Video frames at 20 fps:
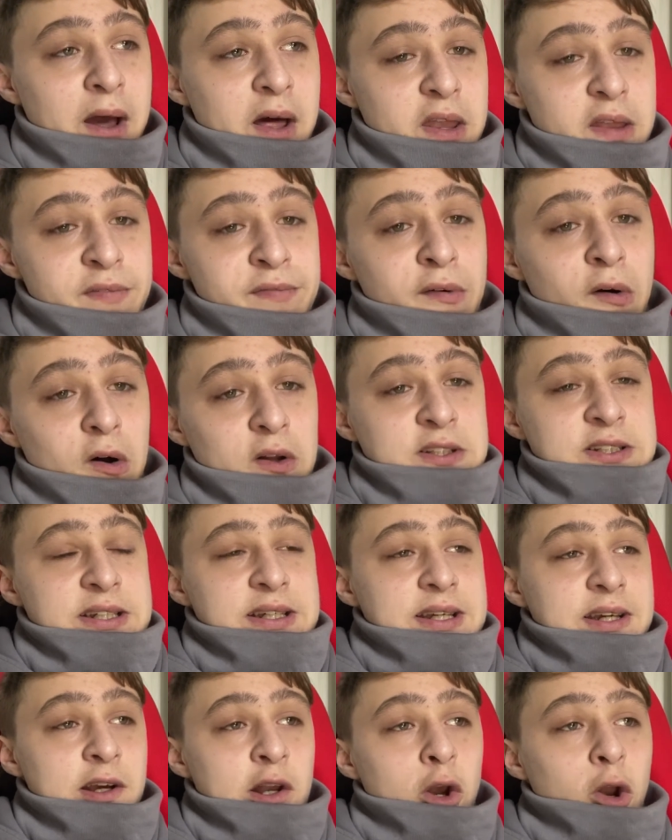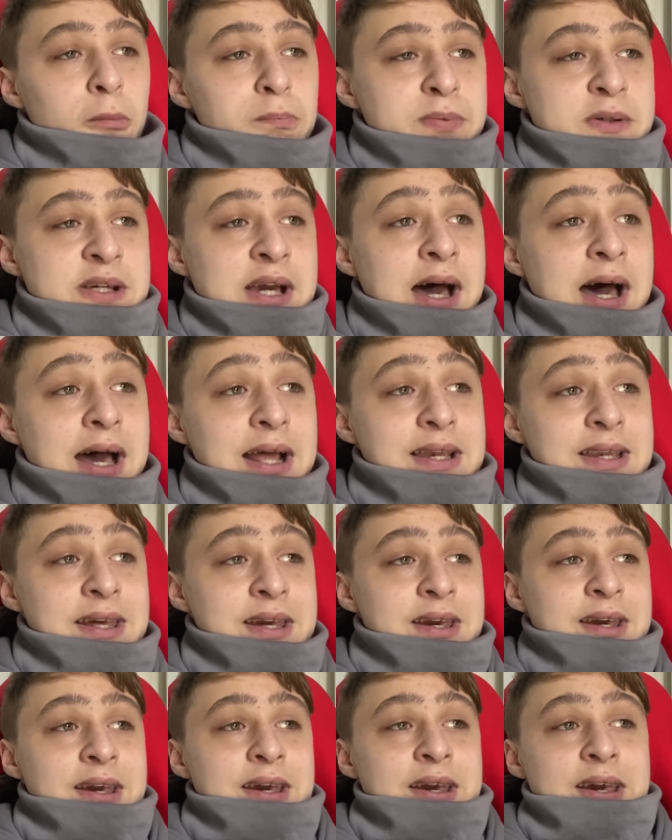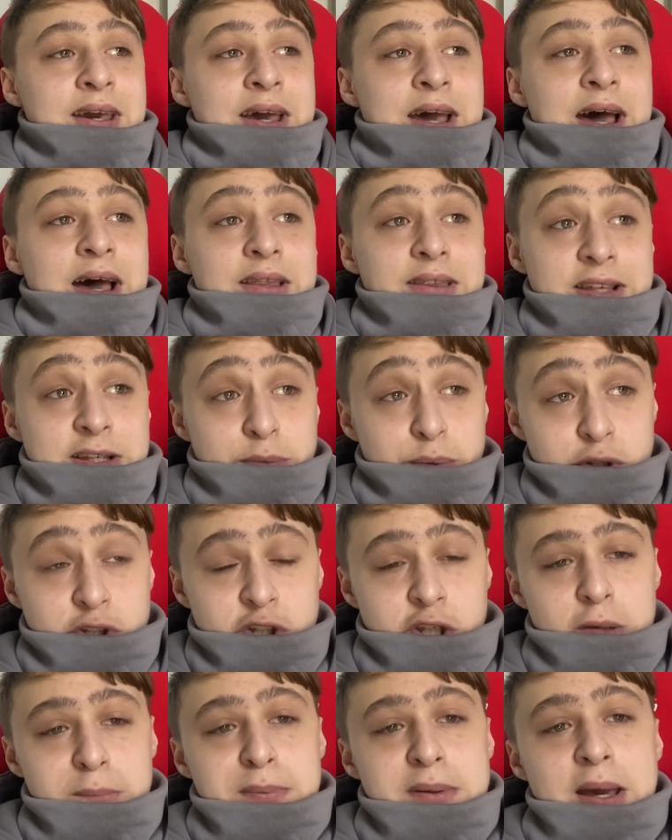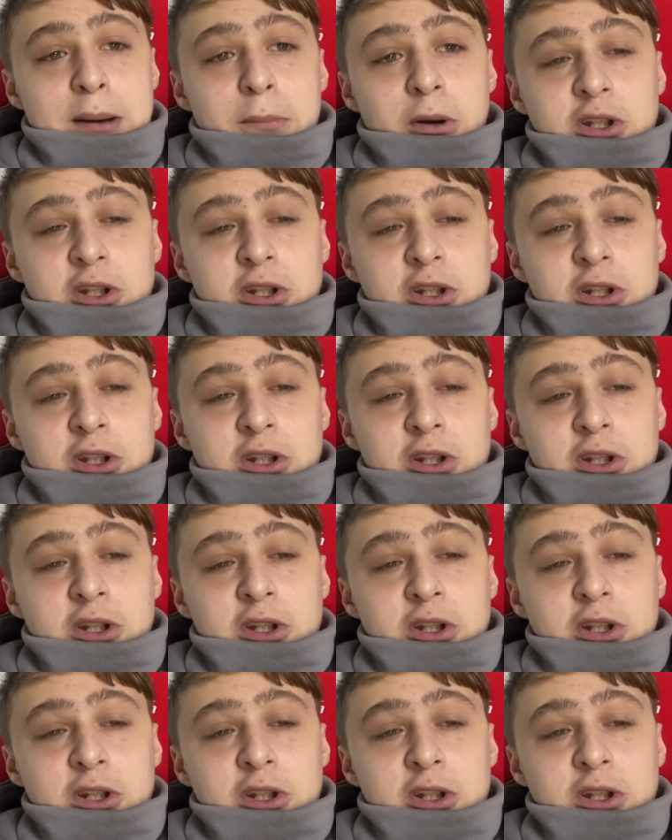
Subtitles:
The 14 clubs had. This was 2 p.m.